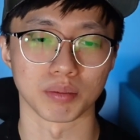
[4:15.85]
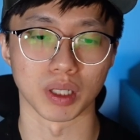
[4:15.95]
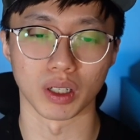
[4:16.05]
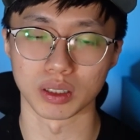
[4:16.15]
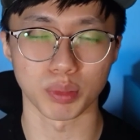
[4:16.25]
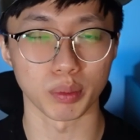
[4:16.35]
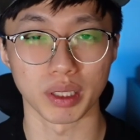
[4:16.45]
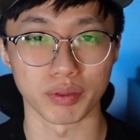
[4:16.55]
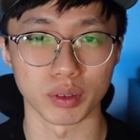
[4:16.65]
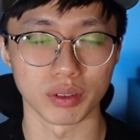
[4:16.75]
because probably
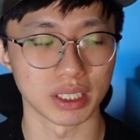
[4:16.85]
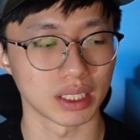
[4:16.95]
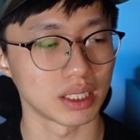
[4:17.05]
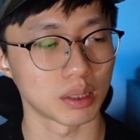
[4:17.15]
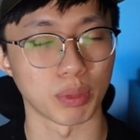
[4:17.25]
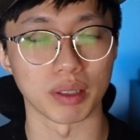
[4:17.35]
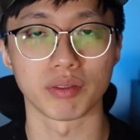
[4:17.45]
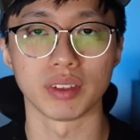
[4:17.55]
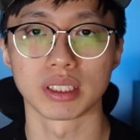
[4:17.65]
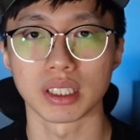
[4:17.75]
a few reasons, but
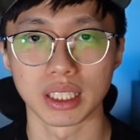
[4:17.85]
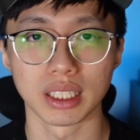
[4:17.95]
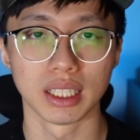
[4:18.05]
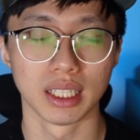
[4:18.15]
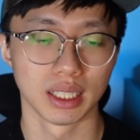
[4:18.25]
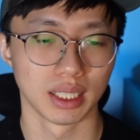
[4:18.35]
firstly,